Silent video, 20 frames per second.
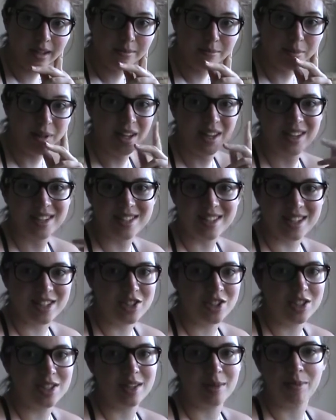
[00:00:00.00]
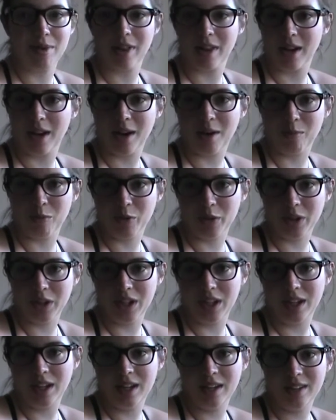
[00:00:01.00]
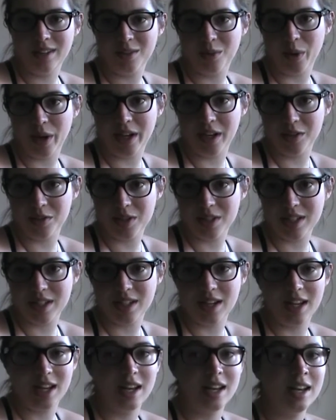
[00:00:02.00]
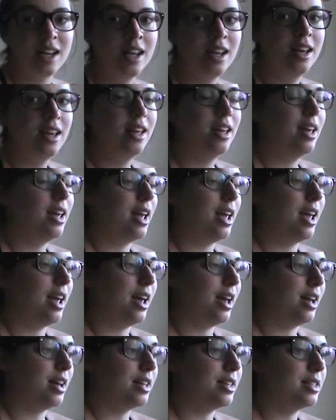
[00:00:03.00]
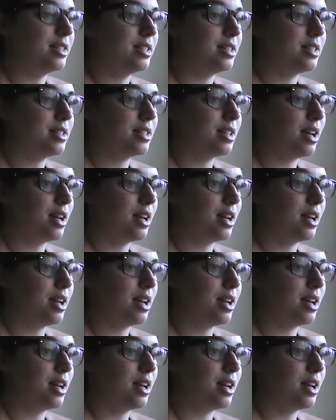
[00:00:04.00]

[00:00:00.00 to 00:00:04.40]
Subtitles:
because it's just something that I am really quite interested in, and